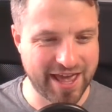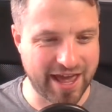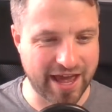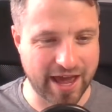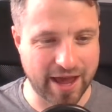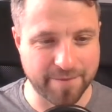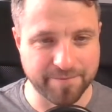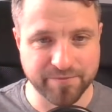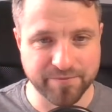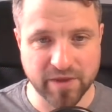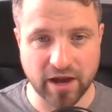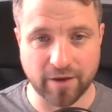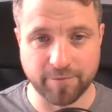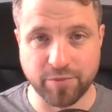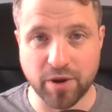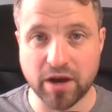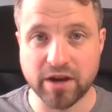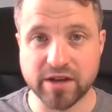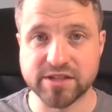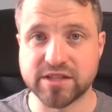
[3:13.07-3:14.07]
Um, I
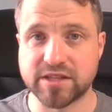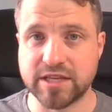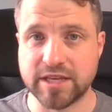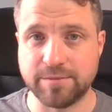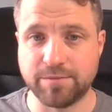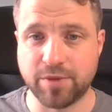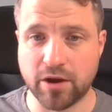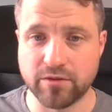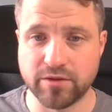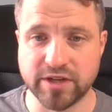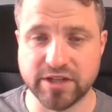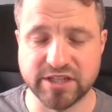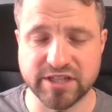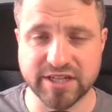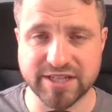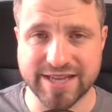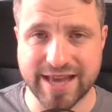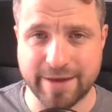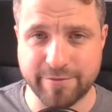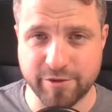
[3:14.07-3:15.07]
passed the Polish
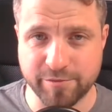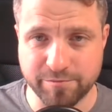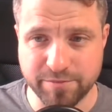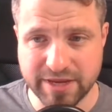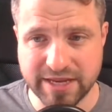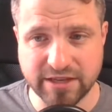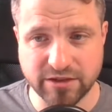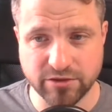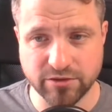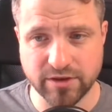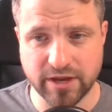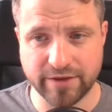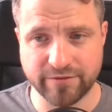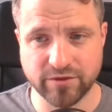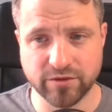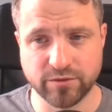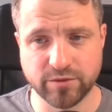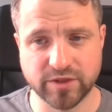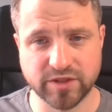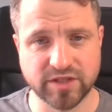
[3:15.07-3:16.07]
exam at B2
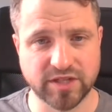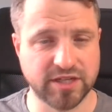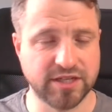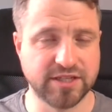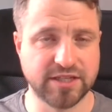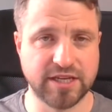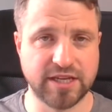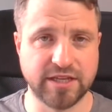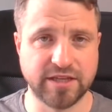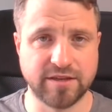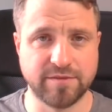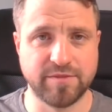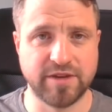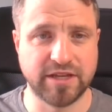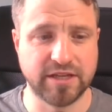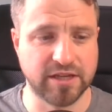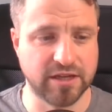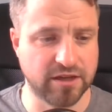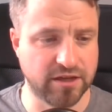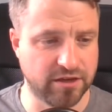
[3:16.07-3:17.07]
level, which is
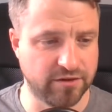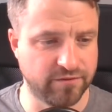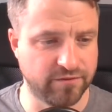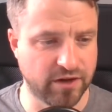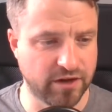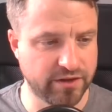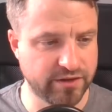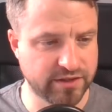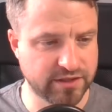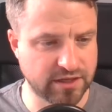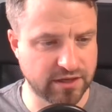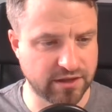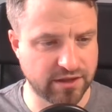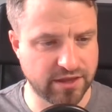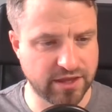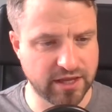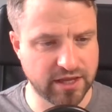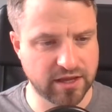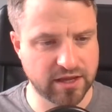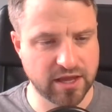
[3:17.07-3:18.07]
intermediate advanced, I
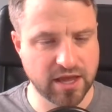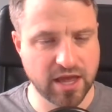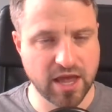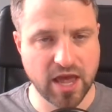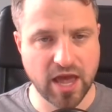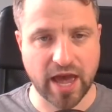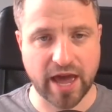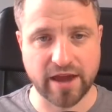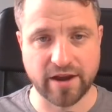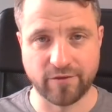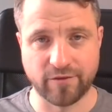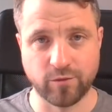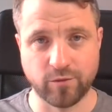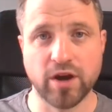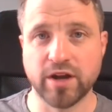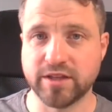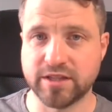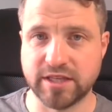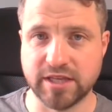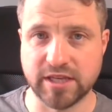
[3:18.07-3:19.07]
think. And I've
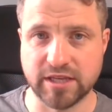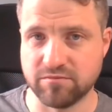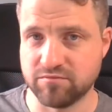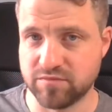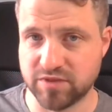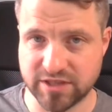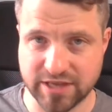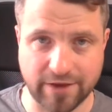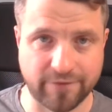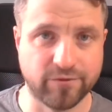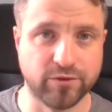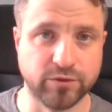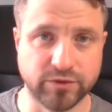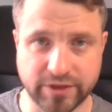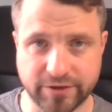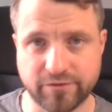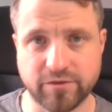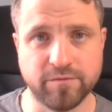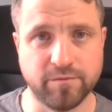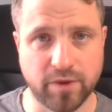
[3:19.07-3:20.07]
worked in several
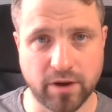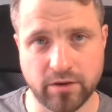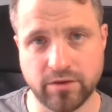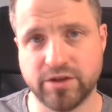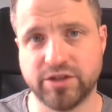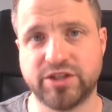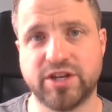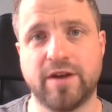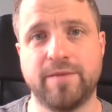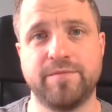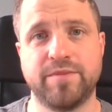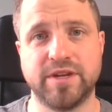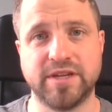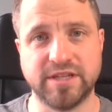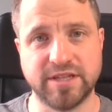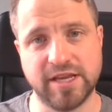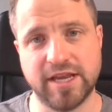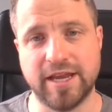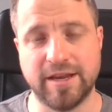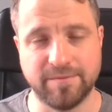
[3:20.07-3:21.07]
different Polish
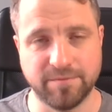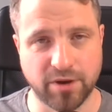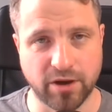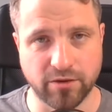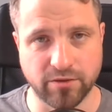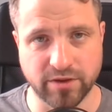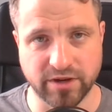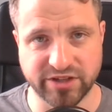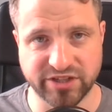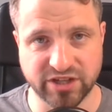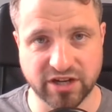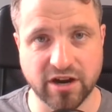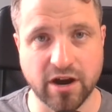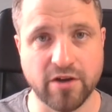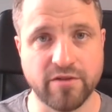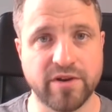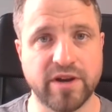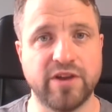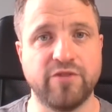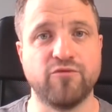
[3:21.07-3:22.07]
companies in Polish. I
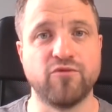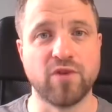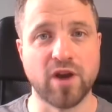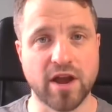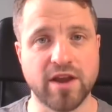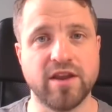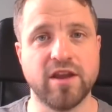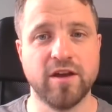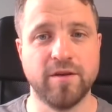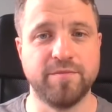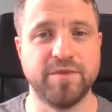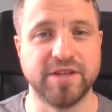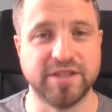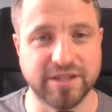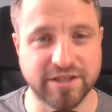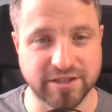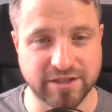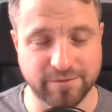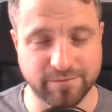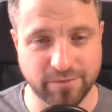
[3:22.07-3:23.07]
currently run a
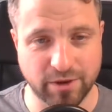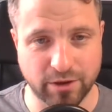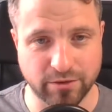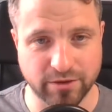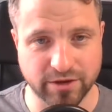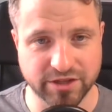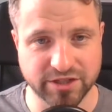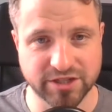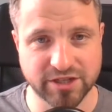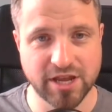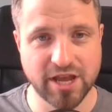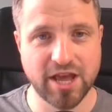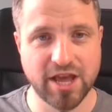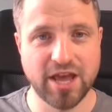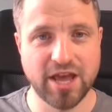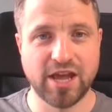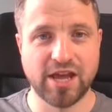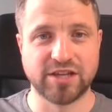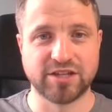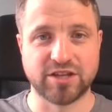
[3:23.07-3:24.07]
business in Polish.
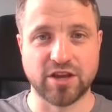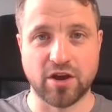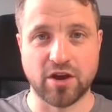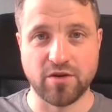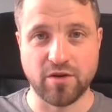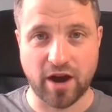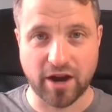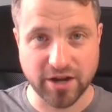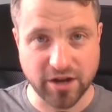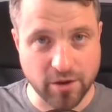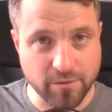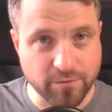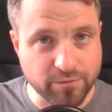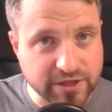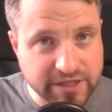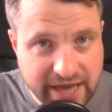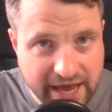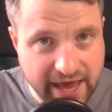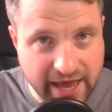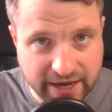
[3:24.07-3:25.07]
So I don't
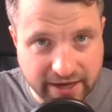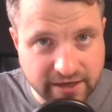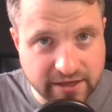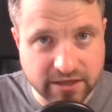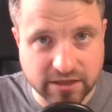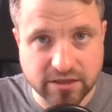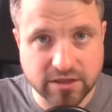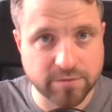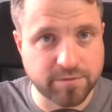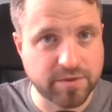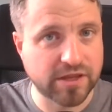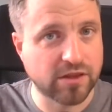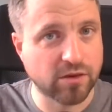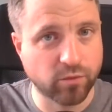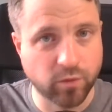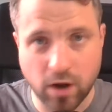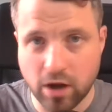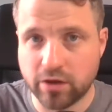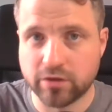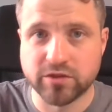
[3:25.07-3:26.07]
pretend to be the
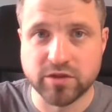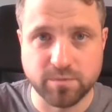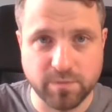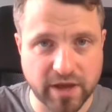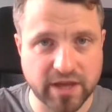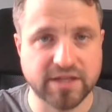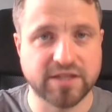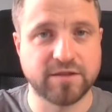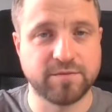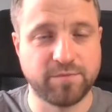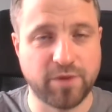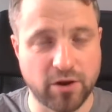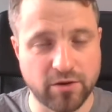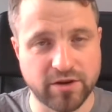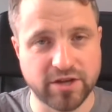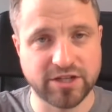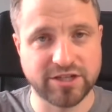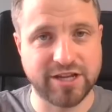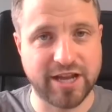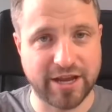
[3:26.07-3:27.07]
world's best
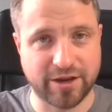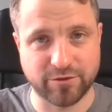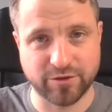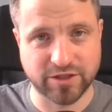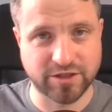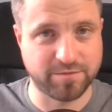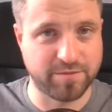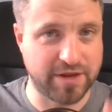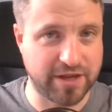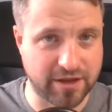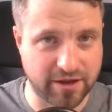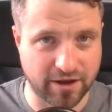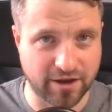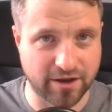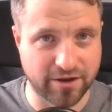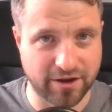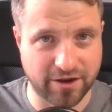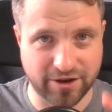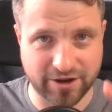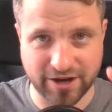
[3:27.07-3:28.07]
Polish language speaker.
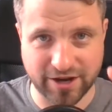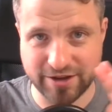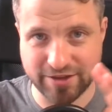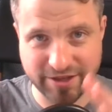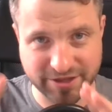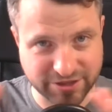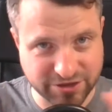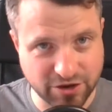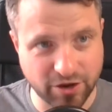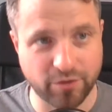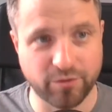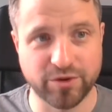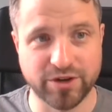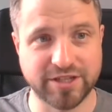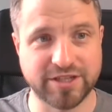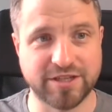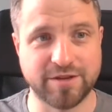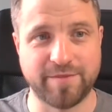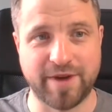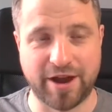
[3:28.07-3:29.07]
Okay, that's not what
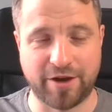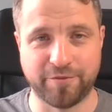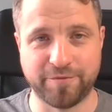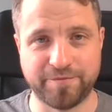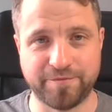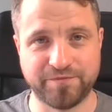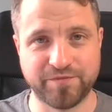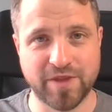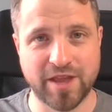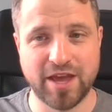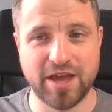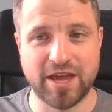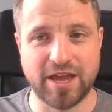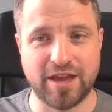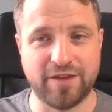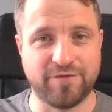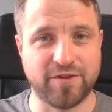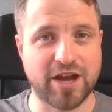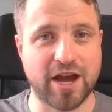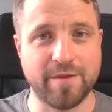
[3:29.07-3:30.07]
it's about.
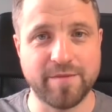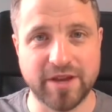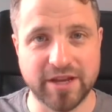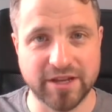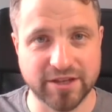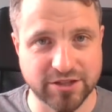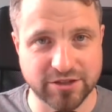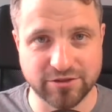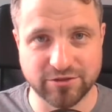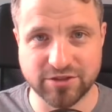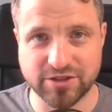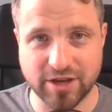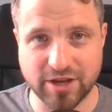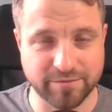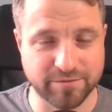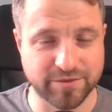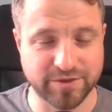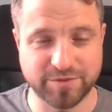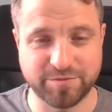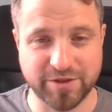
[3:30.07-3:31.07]
If you're coming to
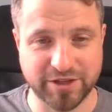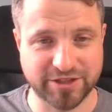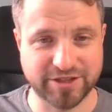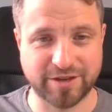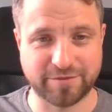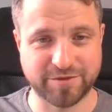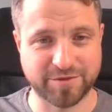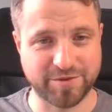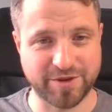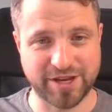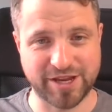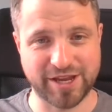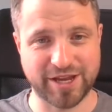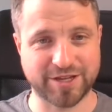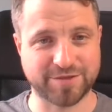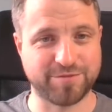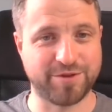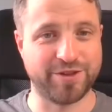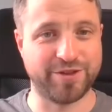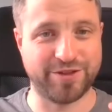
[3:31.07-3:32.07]
some speak some speaking
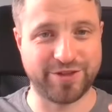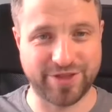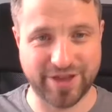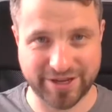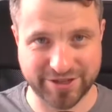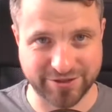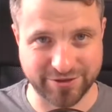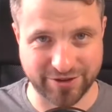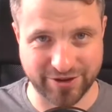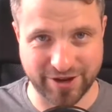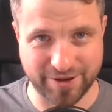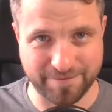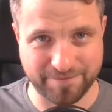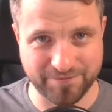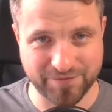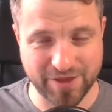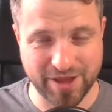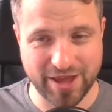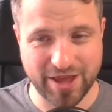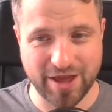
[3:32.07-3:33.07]
expert, that's not it.
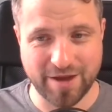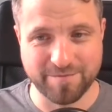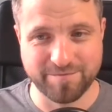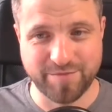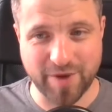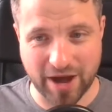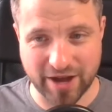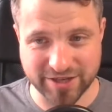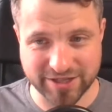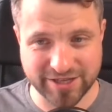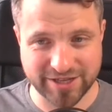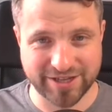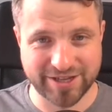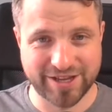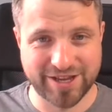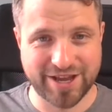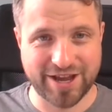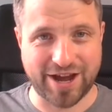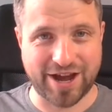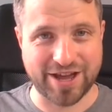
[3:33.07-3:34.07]
But
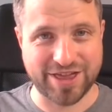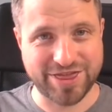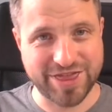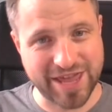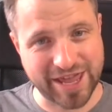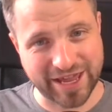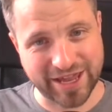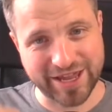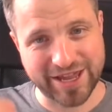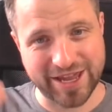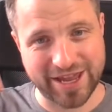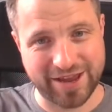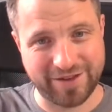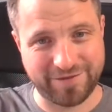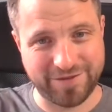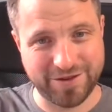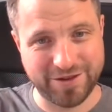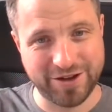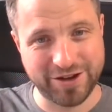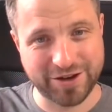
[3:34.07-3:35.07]
I think
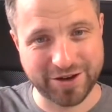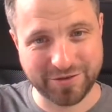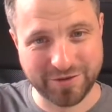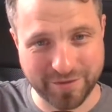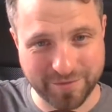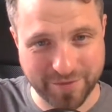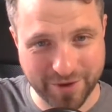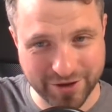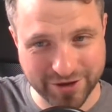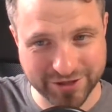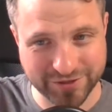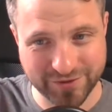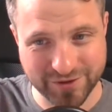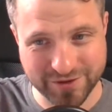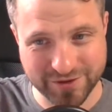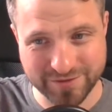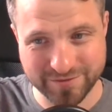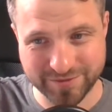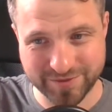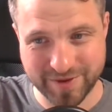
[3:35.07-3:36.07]
if you look at what Polish
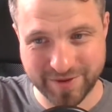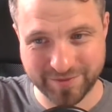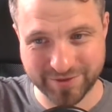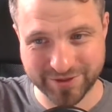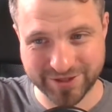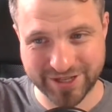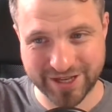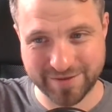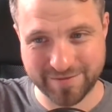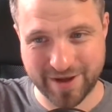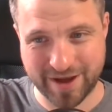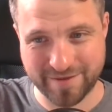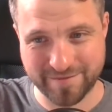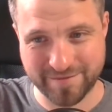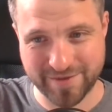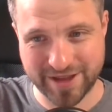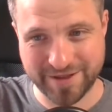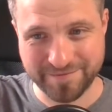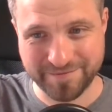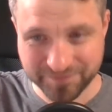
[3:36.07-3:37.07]
forums people said about
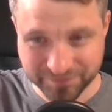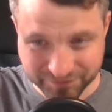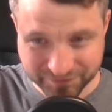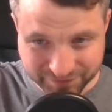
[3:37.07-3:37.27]
me